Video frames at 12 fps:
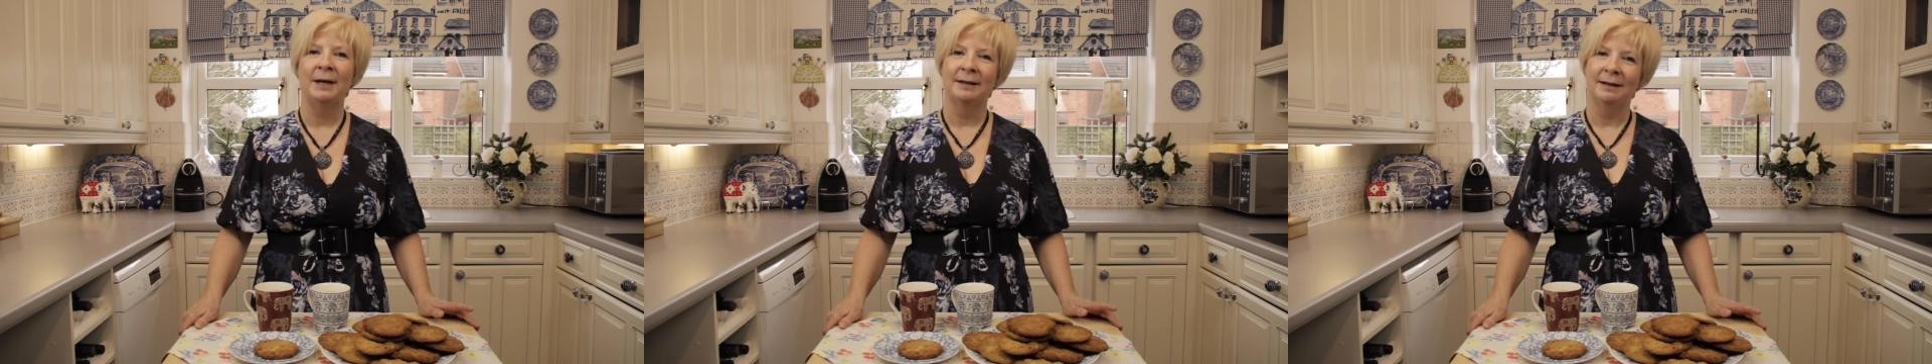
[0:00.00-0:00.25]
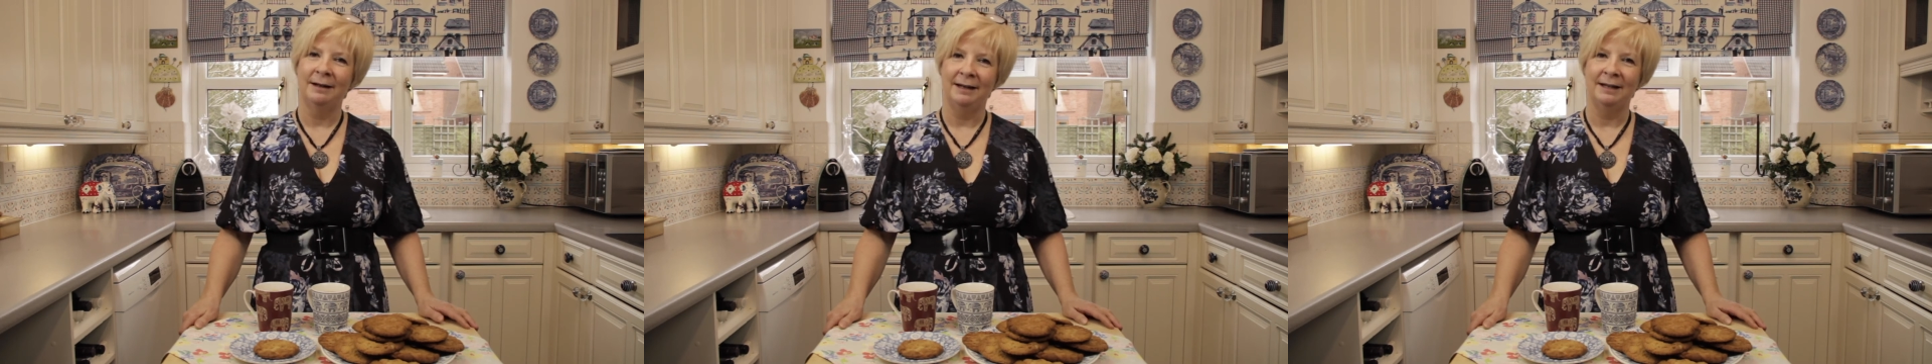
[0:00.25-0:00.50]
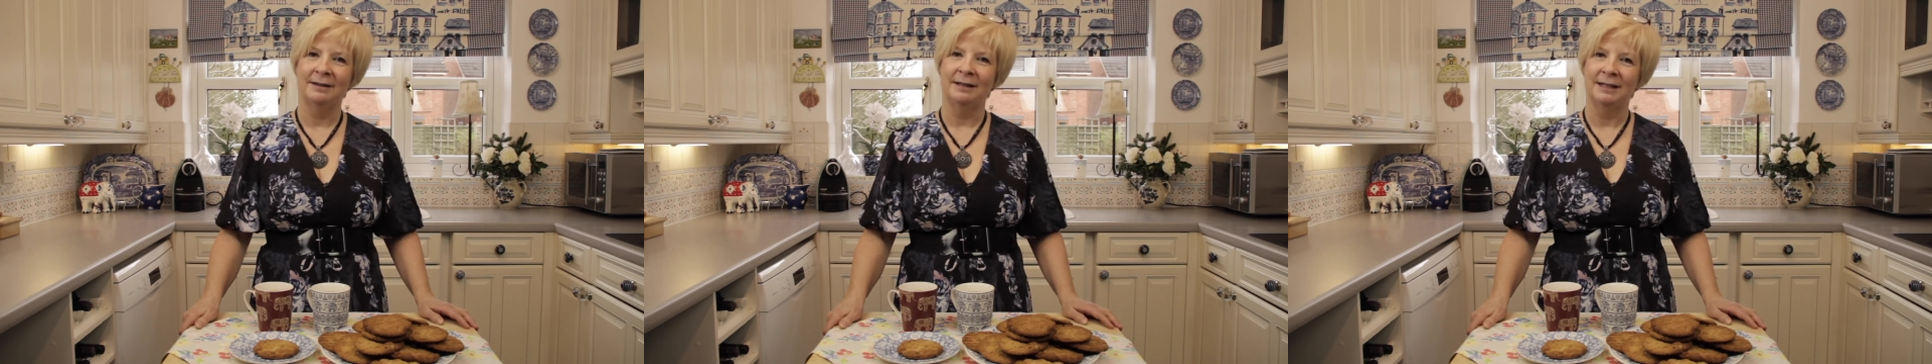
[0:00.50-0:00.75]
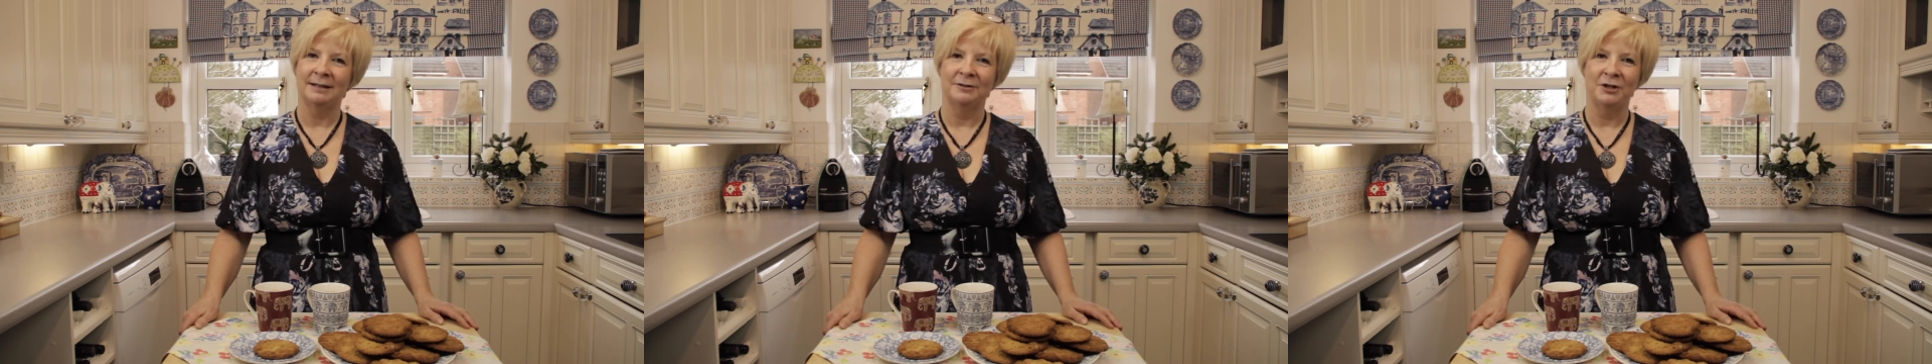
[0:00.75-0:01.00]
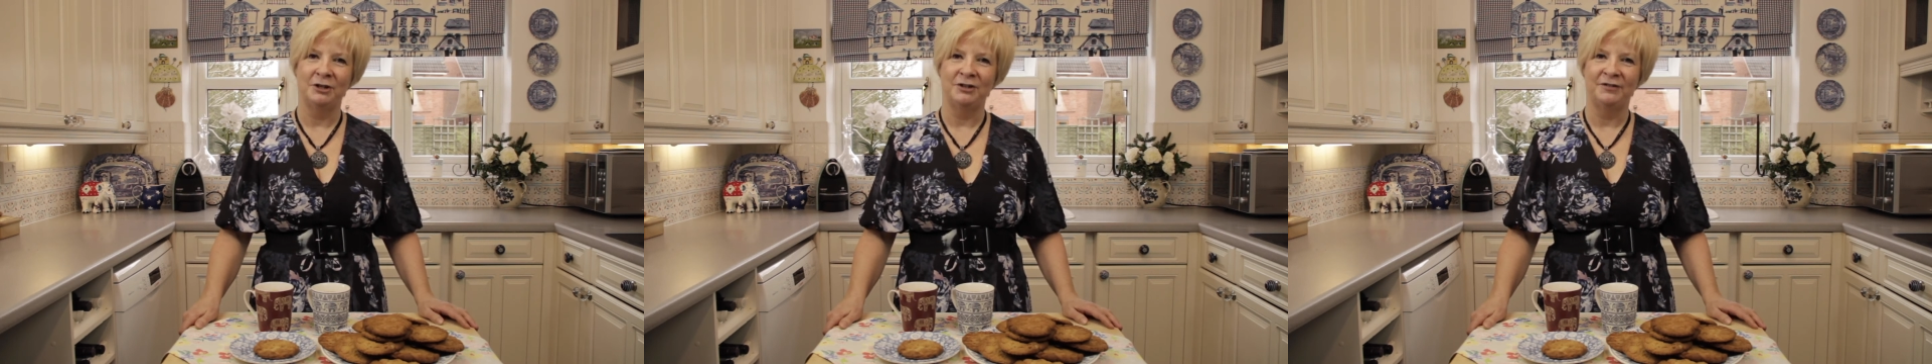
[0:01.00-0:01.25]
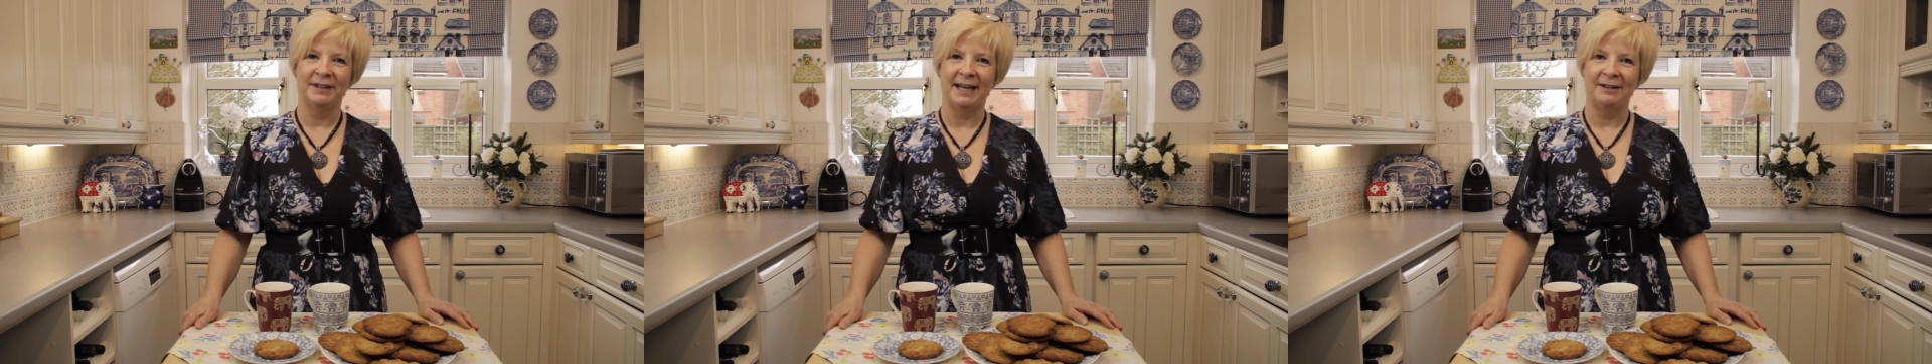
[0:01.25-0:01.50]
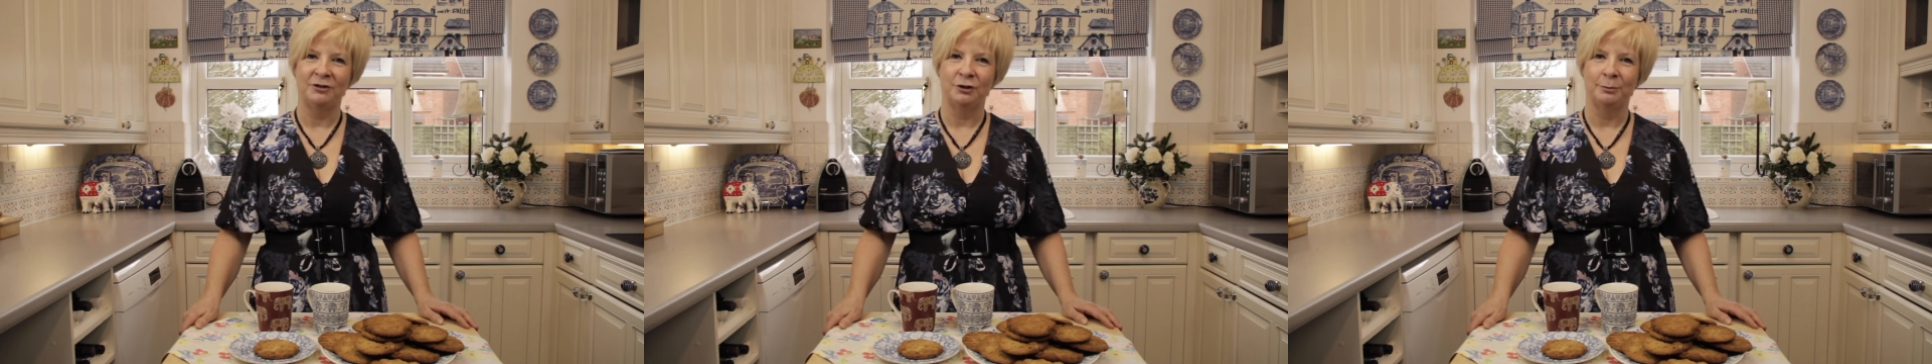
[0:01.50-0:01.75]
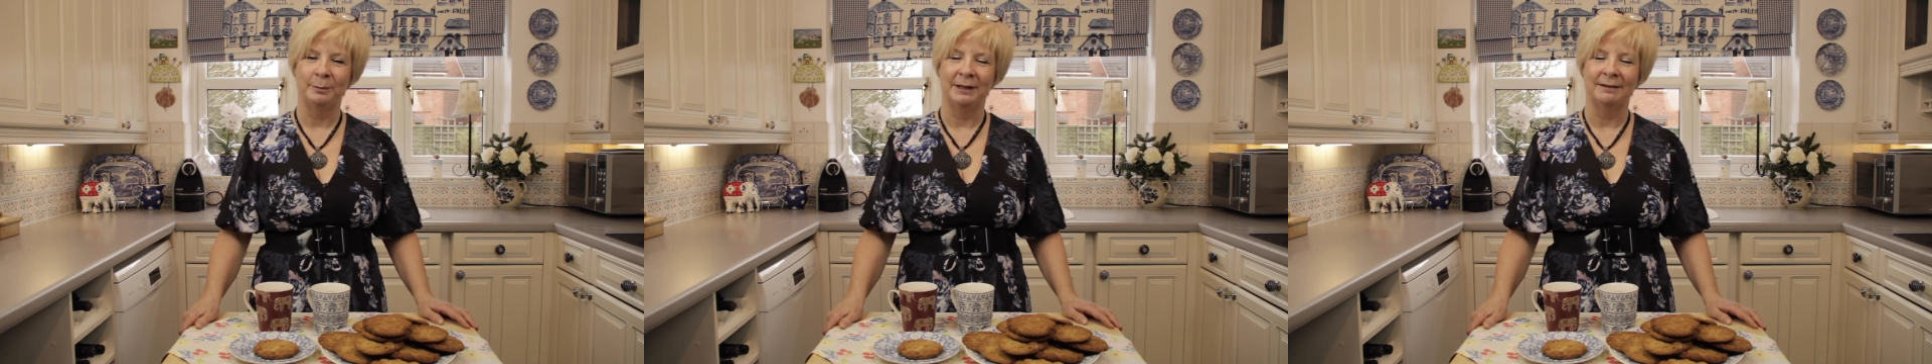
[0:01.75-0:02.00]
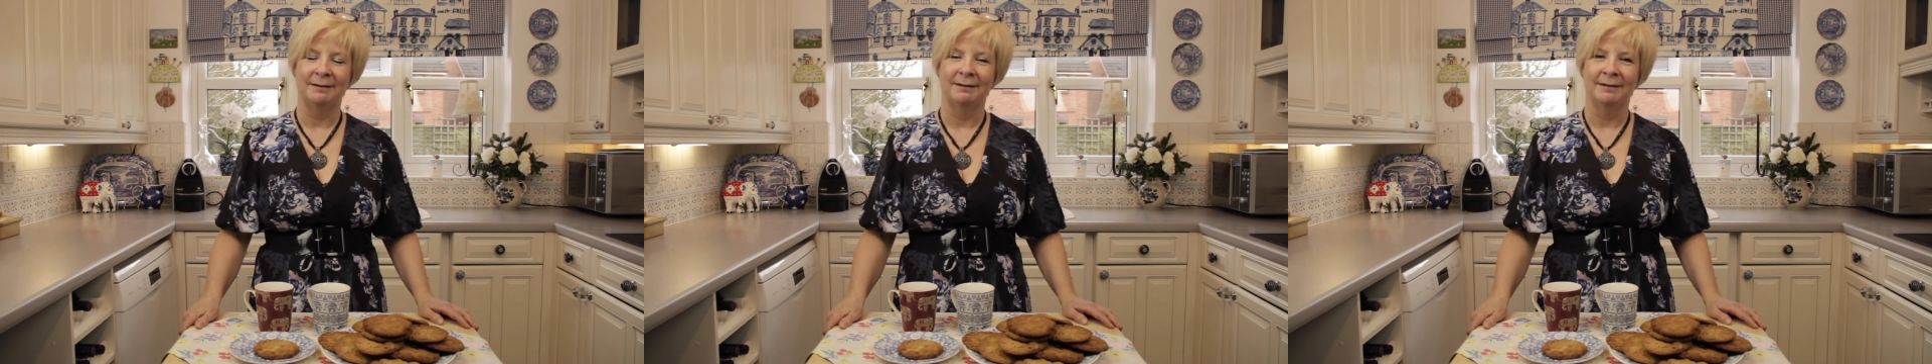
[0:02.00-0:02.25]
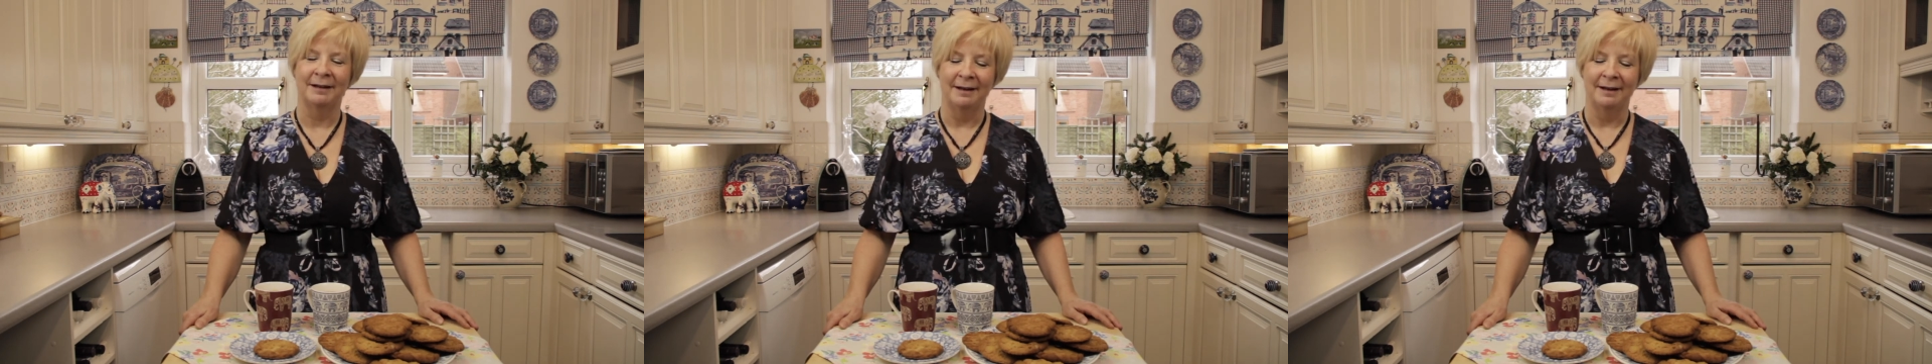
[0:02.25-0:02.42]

and click the little notification button.